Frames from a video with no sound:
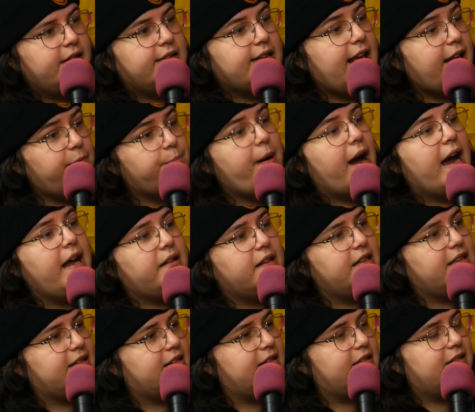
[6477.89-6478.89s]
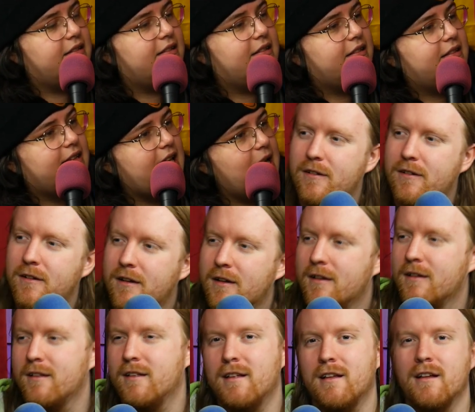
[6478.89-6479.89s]
That pilot care.
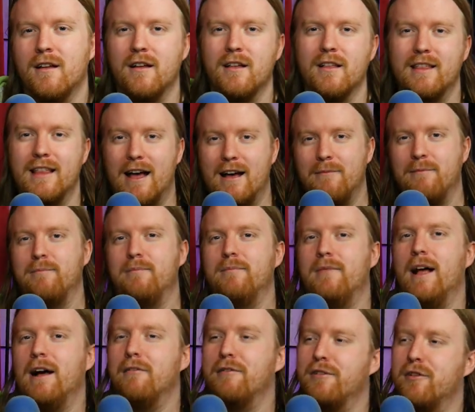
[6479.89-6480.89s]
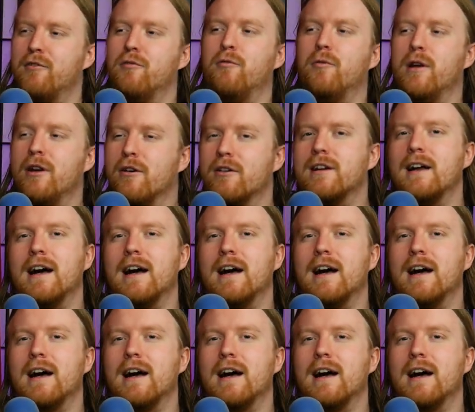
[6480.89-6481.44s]
pilot thing wasn't bait. That, that was a that real was guy. A real